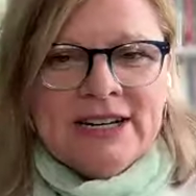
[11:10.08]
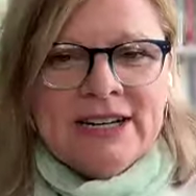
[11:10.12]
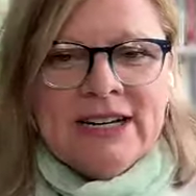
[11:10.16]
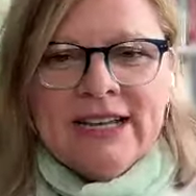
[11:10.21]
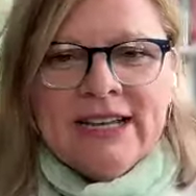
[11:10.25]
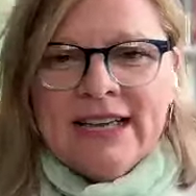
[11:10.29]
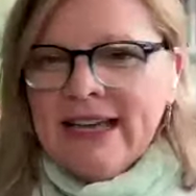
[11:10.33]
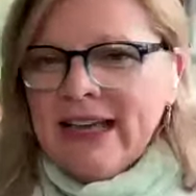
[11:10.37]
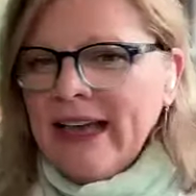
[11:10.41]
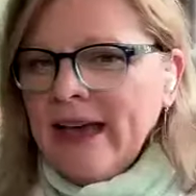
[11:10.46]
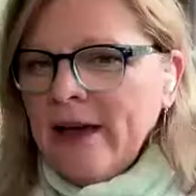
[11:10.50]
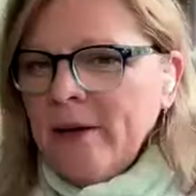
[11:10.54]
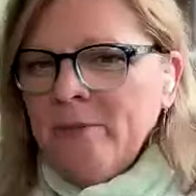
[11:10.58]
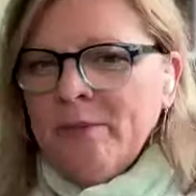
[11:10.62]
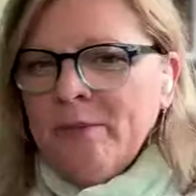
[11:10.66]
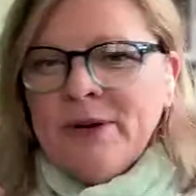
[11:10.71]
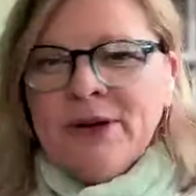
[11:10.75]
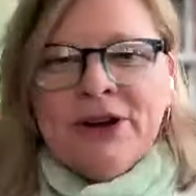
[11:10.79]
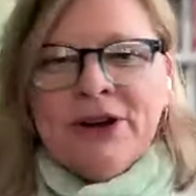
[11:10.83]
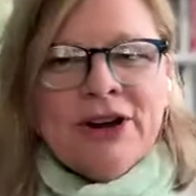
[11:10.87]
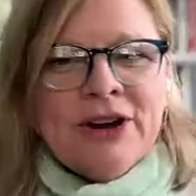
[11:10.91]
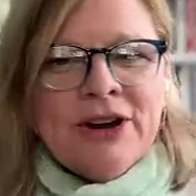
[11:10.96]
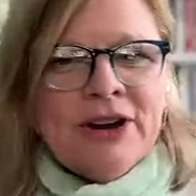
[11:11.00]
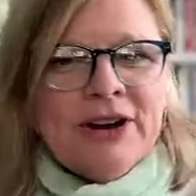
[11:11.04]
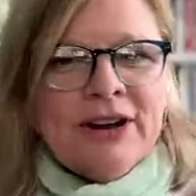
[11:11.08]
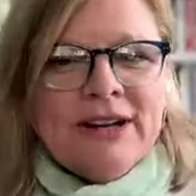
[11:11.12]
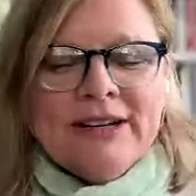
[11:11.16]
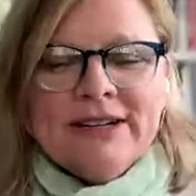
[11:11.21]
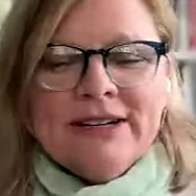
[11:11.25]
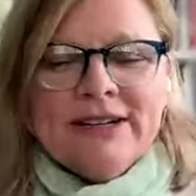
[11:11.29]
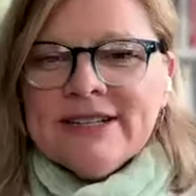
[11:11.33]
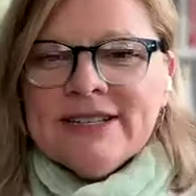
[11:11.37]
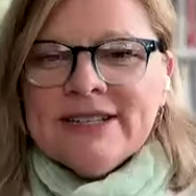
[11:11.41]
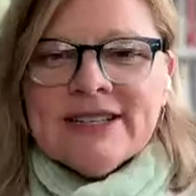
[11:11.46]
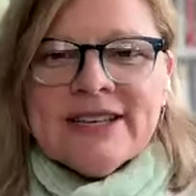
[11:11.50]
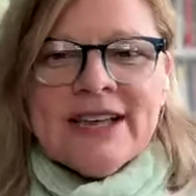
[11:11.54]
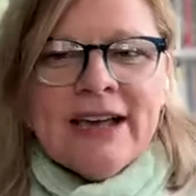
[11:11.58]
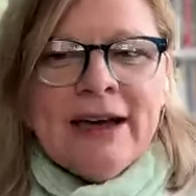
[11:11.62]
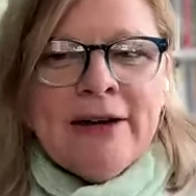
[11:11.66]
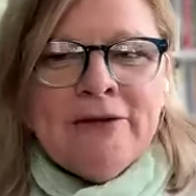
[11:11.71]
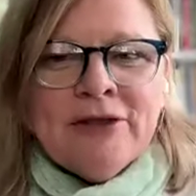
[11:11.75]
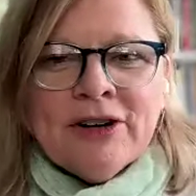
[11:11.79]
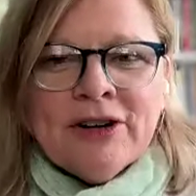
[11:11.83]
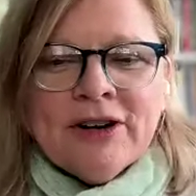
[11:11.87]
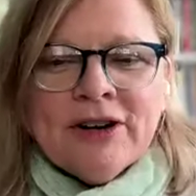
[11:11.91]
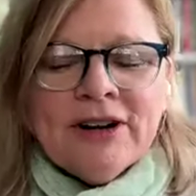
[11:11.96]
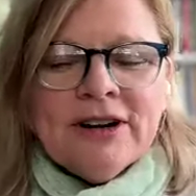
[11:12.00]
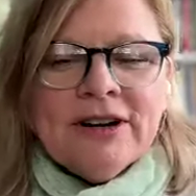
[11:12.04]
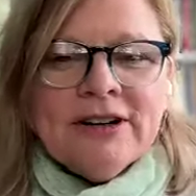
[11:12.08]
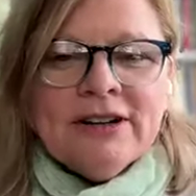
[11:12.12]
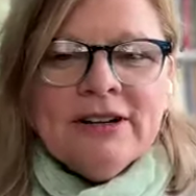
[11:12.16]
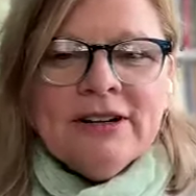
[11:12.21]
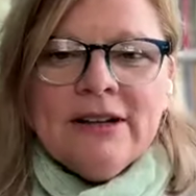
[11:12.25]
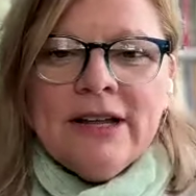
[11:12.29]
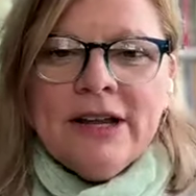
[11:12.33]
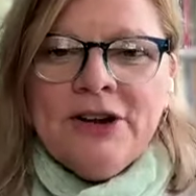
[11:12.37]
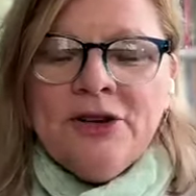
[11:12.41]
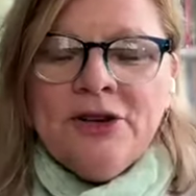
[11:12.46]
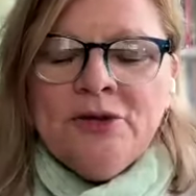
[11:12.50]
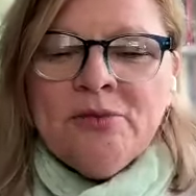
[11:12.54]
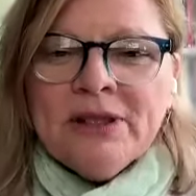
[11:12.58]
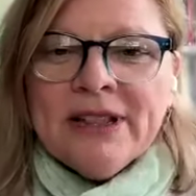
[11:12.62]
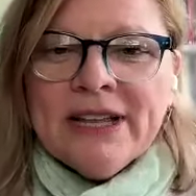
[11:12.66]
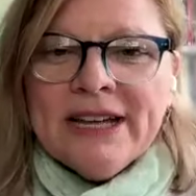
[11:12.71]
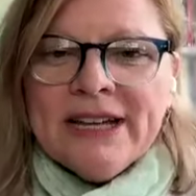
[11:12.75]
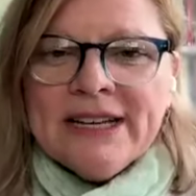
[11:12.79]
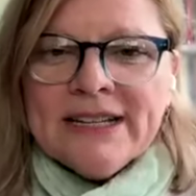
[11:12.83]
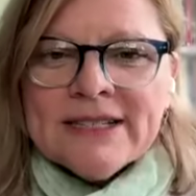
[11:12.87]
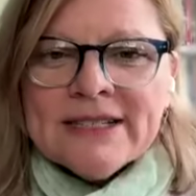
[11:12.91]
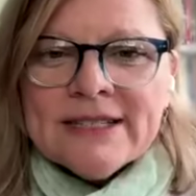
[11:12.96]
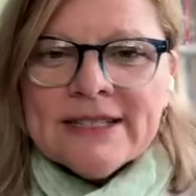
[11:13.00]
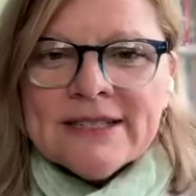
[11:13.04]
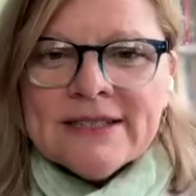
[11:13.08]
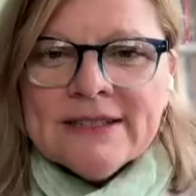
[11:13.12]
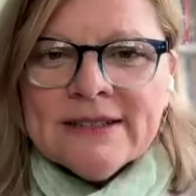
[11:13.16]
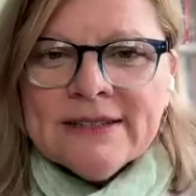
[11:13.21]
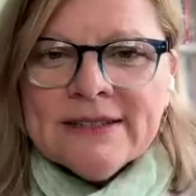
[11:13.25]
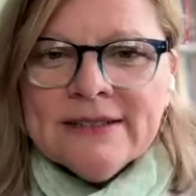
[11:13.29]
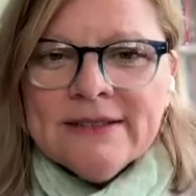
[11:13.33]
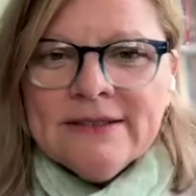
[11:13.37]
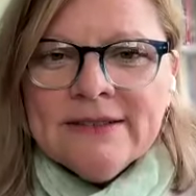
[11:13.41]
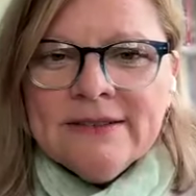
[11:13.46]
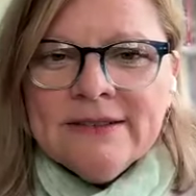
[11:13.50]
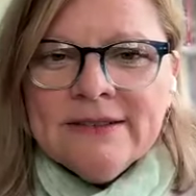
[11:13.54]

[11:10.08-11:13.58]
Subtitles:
and Heppner and discover a new place?